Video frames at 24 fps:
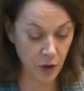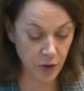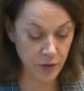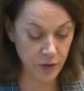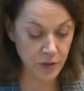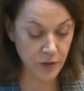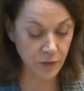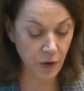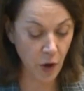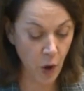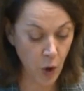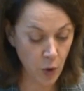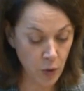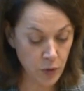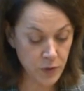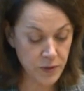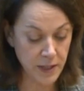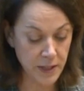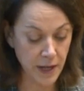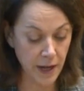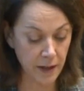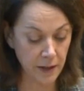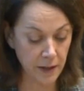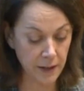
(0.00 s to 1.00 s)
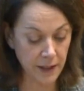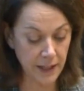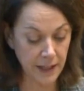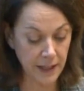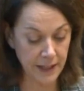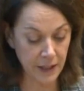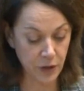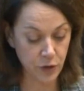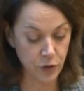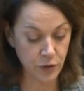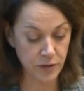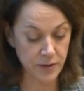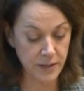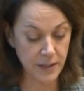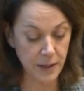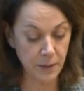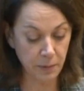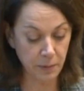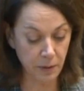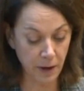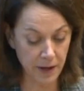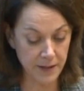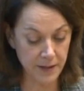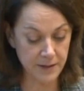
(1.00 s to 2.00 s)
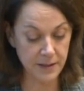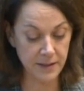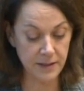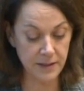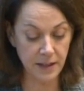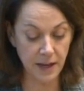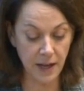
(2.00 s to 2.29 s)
cost of wholesale electricity prices